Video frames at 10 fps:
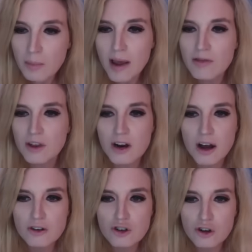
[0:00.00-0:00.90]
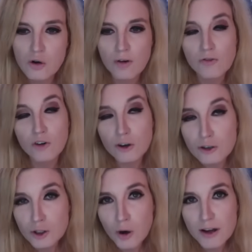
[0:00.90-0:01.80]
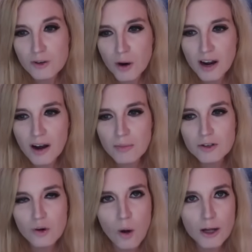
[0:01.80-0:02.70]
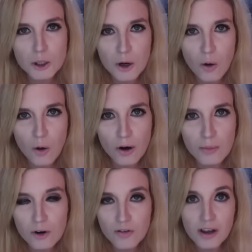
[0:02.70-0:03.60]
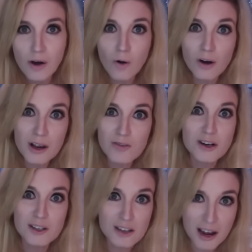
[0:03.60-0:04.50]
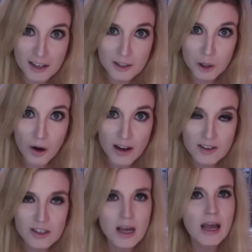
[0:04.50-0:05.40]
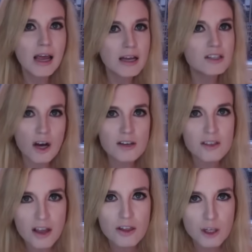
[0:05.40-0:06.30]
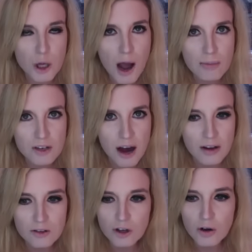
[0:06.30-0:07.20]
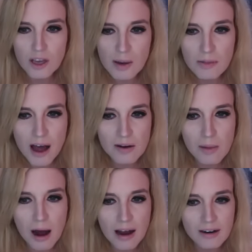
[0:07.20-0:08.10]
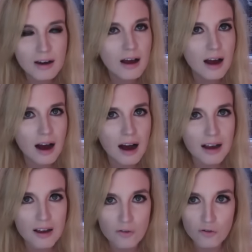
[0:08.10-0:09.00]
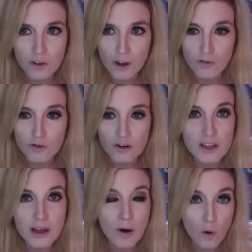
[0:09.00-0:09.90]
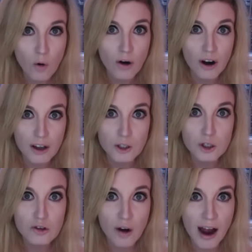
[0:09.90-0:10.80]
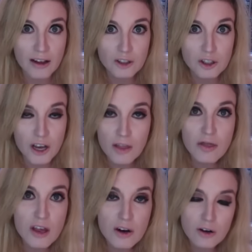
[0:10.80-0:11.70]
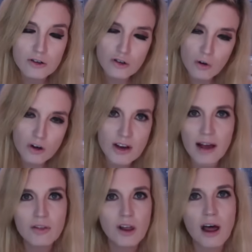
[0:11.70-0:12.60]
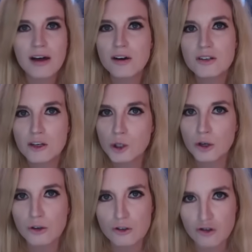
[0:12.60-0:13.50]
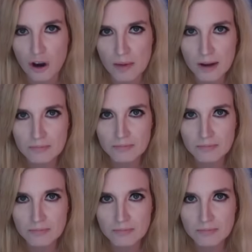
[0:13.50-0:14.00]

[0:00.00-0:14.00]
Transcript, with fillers: make The Nun two a first choice when it comes to watching a horror movie, or even a second choice, it does get the job done. So keep that in mind uh, if, if you need that horror itch scratched, in theaters or down the line on digital or streaming.